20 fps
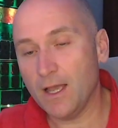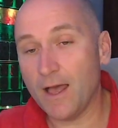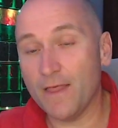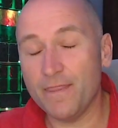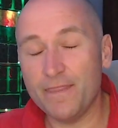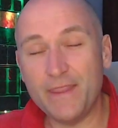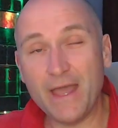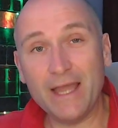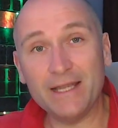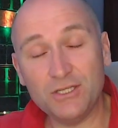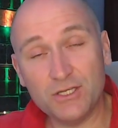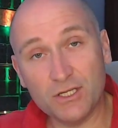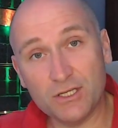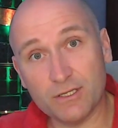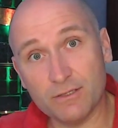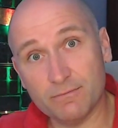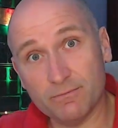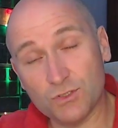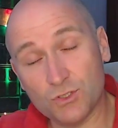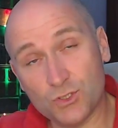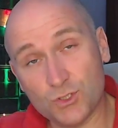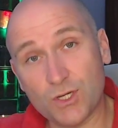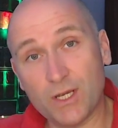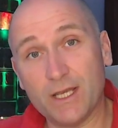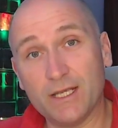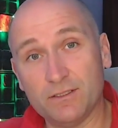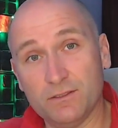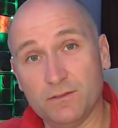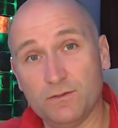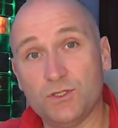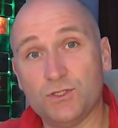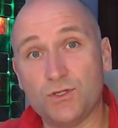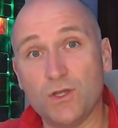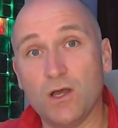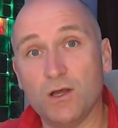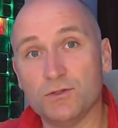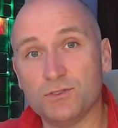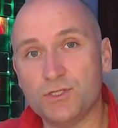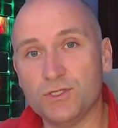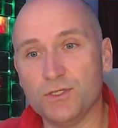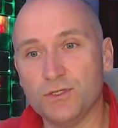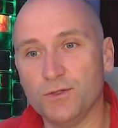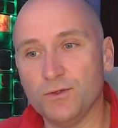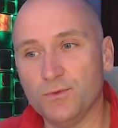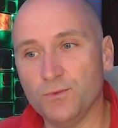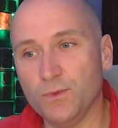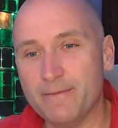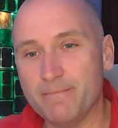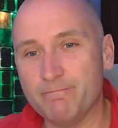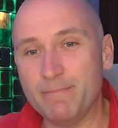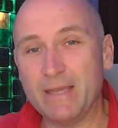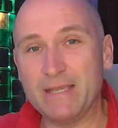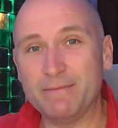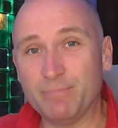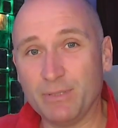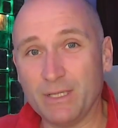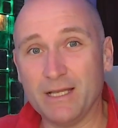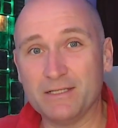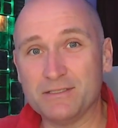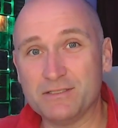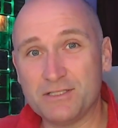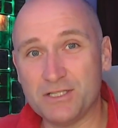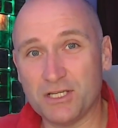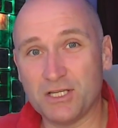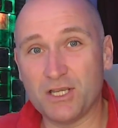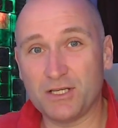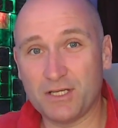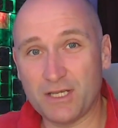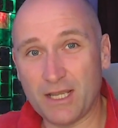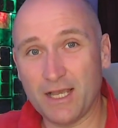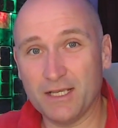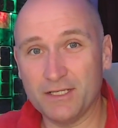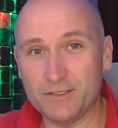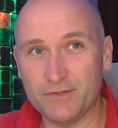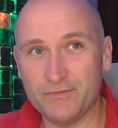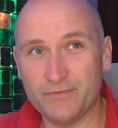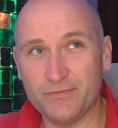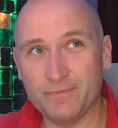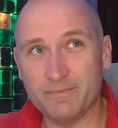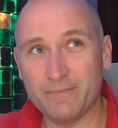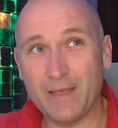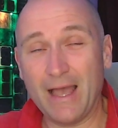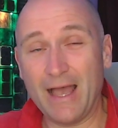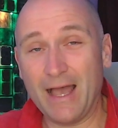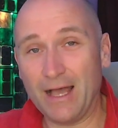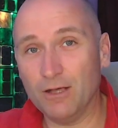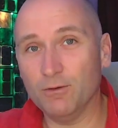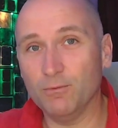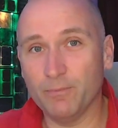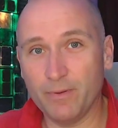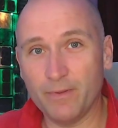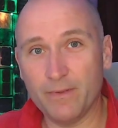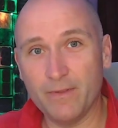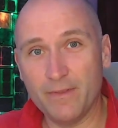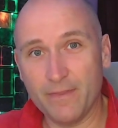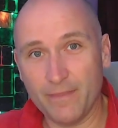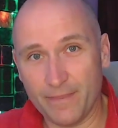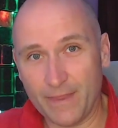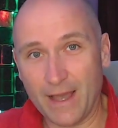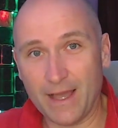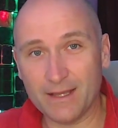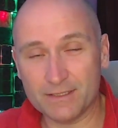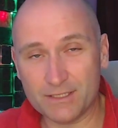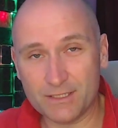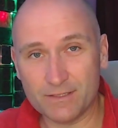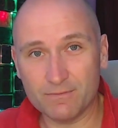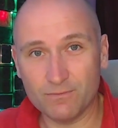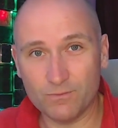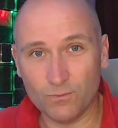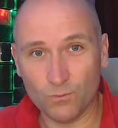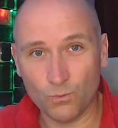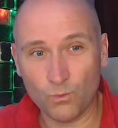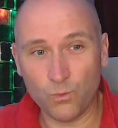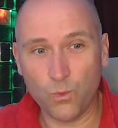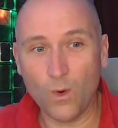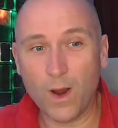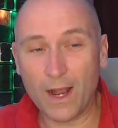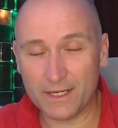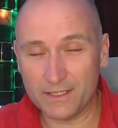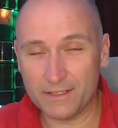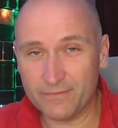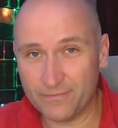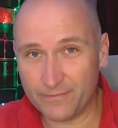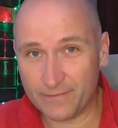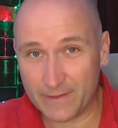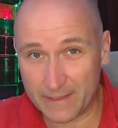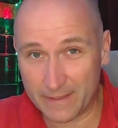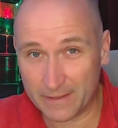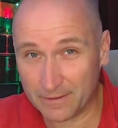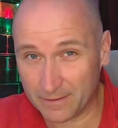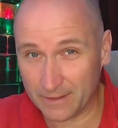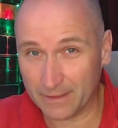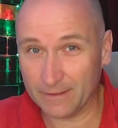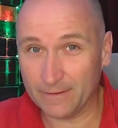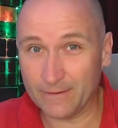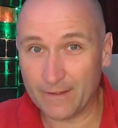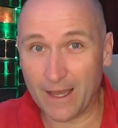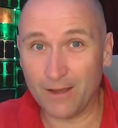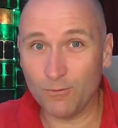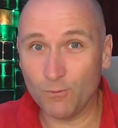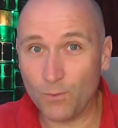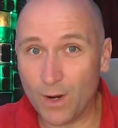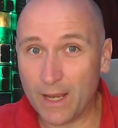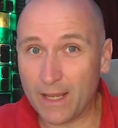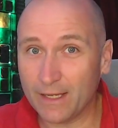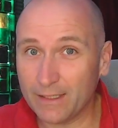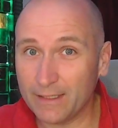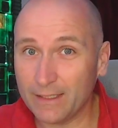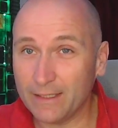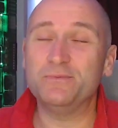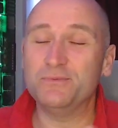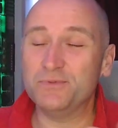And then you can try and start to make plans to kind of help that, why you're feeling that way.